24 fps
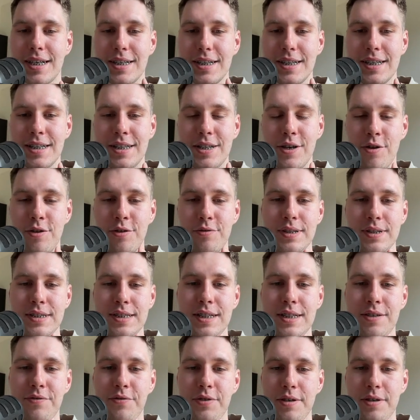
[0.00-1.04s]
It's always
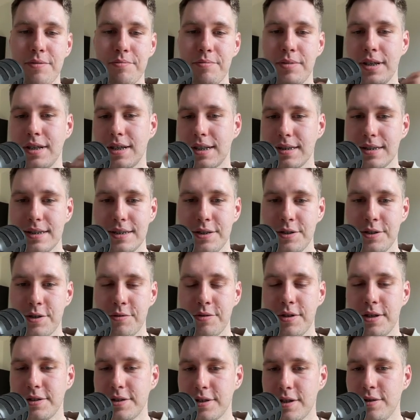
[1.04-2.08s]
different because,
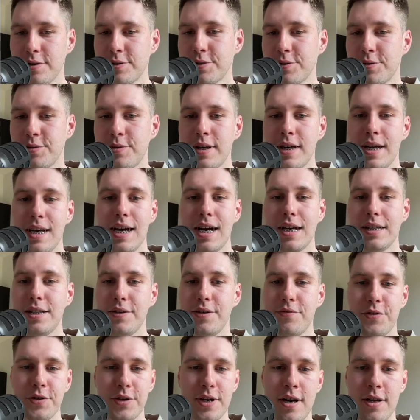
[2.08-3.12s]
there's also a
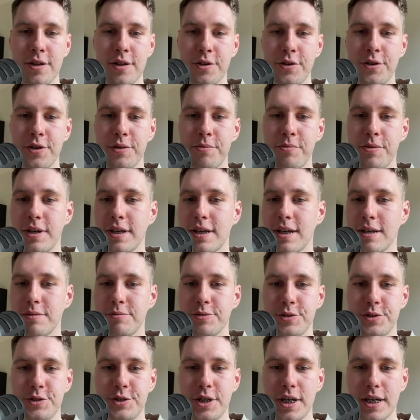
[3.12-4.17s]
different algorithm when it comes
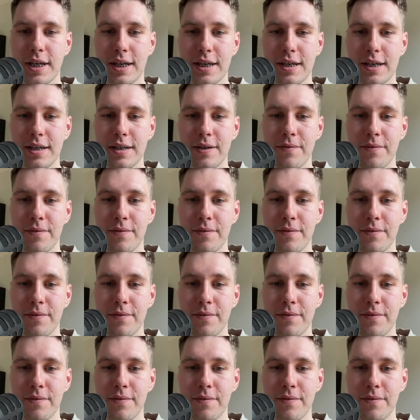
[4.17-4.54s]
to checking.